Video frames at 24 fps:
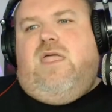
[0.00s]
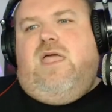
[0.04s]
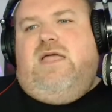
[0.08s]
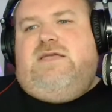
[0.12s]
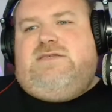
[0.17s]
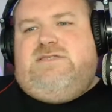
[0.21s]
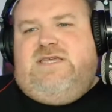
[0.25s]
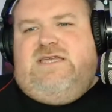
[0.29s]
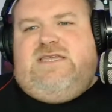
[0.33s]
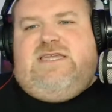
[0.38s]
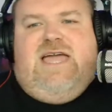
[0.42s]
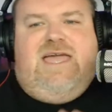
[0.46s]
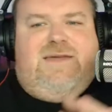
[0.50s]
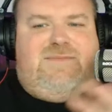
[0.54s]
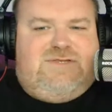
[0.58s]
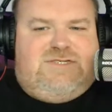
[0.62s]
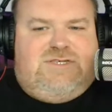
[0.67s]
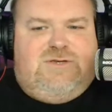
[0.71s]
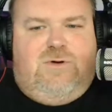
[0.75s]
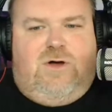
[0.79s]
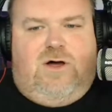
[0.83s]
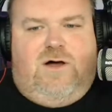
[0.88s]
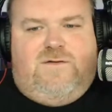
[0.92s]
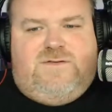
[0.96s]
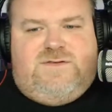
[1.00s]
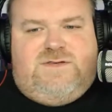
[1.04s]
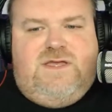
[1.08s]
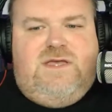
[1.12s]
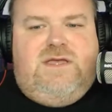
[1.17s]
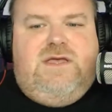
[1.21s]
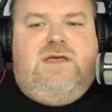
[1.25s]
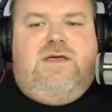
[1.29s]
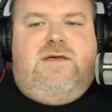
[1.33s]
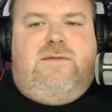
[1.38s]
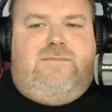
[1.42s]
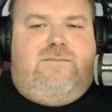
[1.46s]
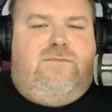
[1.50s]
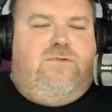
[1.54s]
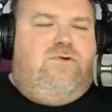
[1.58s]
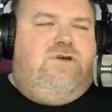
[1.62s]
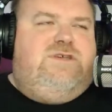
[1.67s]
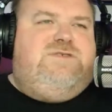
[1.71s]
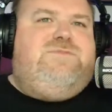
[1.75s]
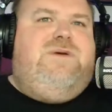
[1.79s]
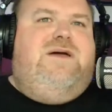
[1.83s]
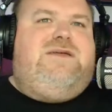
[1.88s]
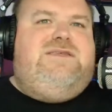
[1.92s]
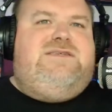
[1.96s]
As you said, game of two halves.
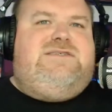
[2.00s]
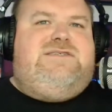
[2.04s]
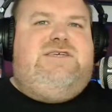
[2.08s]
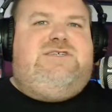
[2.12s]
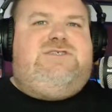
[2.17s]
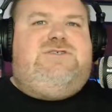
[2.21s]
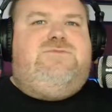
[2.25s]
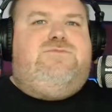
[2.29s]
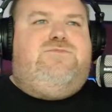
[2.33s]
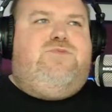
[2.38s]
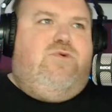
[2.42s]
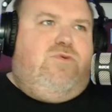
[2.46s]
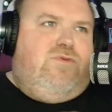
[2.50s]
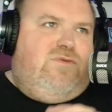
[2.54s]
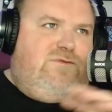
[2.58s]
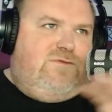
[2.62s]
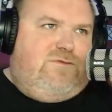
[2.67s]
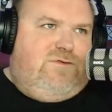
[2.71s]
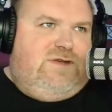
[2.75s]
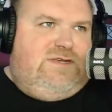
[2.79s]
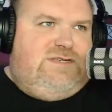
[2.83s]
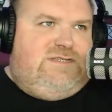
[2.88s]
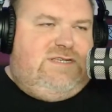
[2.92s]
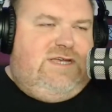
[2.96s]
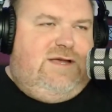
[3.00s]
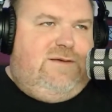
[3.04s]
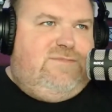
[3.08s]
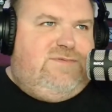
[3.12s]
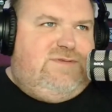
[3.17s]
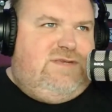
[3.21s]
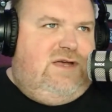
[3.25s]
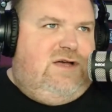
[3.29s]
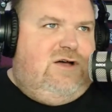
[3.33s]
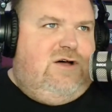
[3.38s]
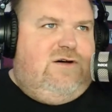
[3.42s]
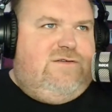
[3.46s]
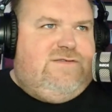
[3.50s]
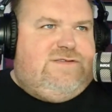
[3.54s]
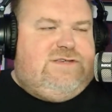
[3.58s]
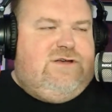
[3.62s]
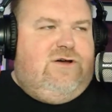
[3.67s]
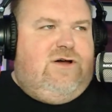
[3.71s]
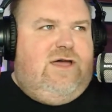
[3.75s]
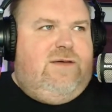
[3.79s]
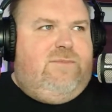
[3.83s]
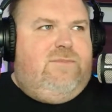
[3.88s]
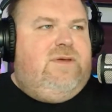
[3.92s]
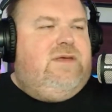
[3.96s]
Moyes made the decision, brought on three subs at
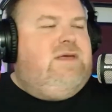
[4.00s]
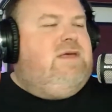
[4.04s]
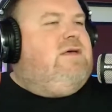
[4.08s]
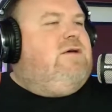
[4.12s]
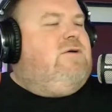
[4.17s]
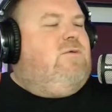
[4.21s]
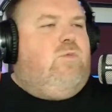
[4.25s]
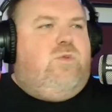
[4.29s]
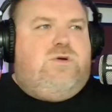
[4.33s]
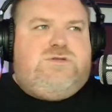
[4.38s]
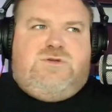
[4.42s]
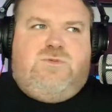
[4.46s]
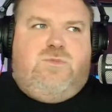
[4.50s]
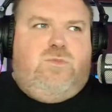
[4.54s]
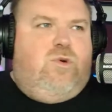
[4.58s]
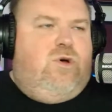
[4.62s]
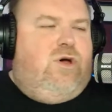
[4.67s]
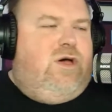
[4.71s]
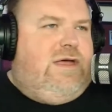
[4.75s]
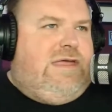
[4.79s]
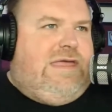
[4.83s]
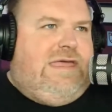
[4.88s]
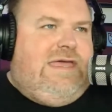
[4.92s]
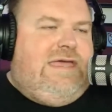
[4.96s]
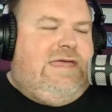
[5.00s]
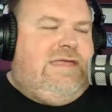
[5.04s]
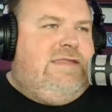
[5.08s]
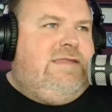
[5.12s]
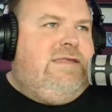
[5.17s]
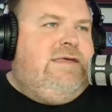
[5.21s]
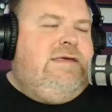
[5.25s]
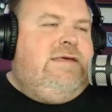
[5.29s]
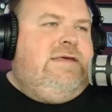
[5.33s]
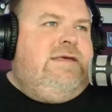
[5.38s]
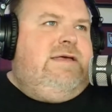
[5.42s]
half-time, wasn't working,